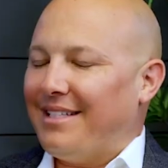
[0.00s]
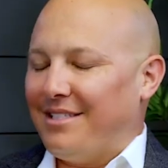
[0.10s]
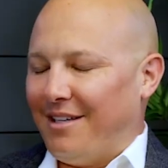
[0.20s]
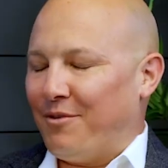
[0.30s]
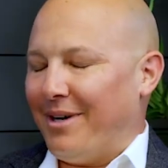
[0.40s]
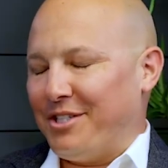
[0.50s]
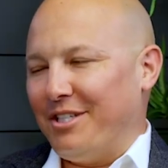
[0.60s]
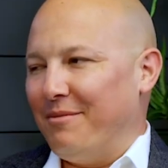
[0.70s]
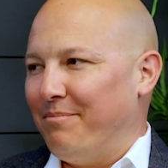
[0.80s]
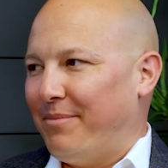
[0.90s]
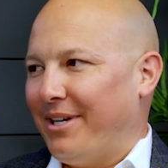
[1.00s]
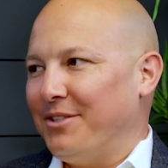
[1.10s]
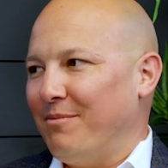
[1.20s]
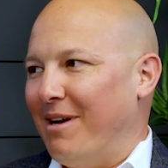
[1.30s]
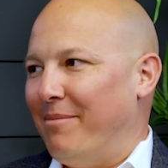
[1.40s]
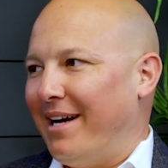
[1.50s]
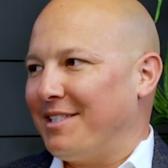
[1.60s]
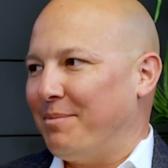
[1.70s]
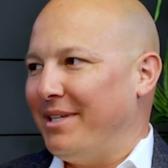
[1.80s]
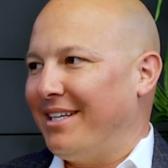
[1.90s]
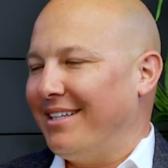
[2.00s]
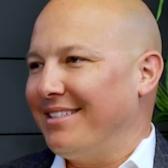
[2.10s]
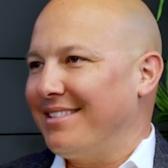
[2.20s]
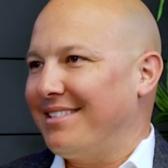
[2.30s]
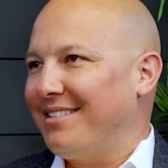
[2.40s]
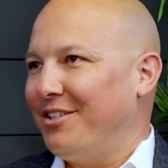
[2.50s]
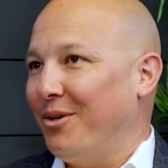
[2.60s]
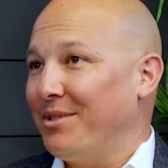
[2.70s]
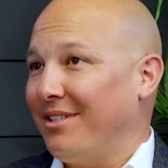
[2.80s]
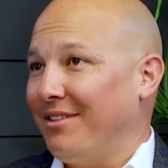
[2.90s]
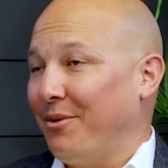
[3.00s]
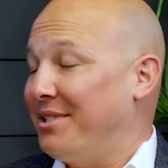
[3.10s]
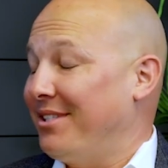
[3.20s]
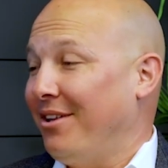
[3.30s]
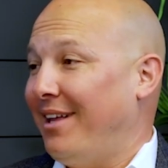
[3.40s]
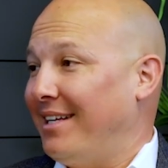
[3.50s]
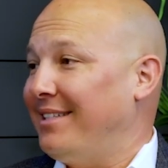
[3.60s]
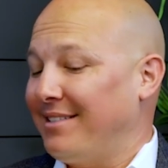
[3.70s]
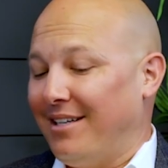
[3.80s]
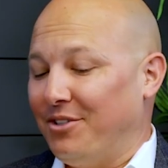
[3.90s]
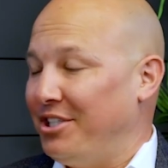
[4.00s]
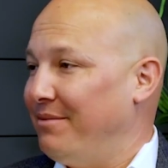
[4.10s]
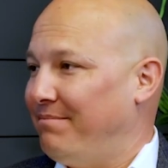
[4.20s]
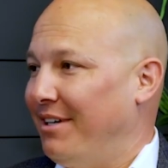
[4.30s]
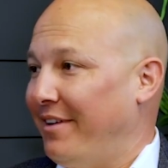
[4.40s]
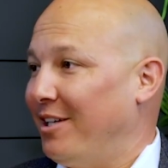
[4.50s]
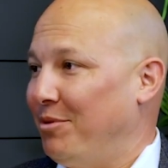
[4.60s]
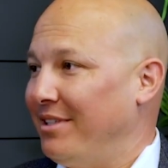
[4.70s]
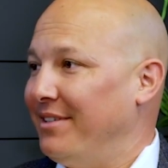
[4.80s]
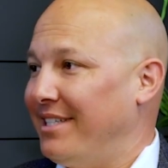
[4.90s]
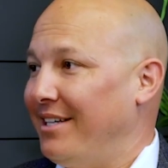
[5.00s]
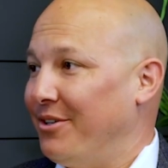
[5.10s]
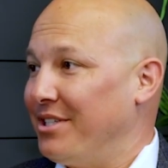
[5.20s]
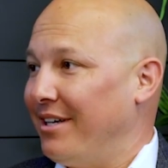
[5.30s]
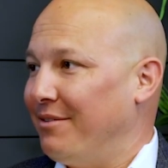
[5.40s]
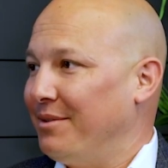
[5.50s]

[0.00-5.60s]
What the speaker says: That's a tough question, but I'll do my best because there was still a lot of technology available even 10 years ago.